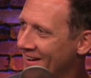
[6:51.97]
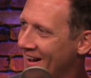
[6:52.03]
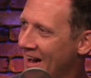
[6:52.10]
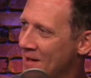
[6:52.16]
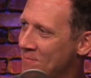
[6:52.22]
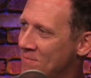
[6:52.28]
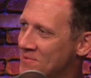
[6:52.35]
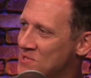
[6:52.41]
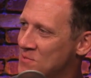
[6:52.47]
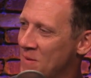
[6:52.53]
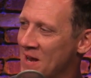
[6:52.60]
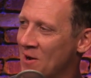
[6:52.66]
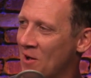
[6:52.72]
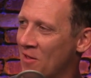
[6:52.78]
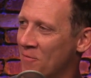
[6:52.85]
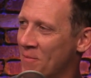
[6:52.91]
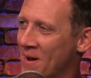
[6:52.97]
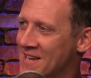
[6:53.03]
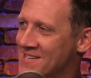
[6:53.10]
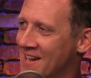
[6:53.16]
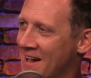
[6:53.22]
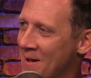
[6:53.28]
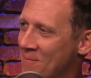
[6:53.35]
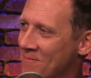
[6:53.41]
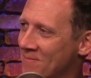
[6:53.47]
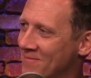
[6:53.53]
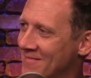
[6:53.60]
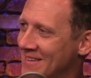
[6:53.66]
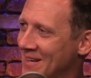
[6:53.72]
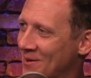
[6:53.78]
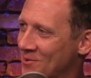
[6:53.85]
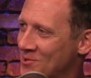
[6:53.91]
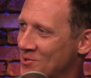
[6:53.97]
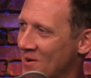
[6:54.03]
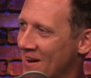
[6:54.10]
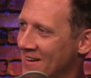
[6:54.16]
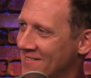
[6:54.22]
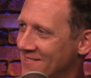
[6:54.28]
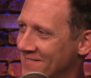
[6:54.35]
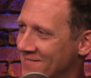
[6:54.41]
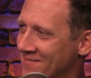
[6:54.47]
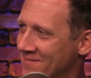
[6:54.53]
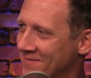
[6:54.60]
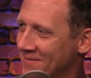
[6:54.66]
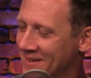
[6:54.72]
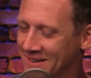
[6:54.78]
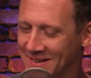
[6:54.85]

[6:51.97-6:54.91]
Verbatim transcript: I would spend all of my time, you know, trying to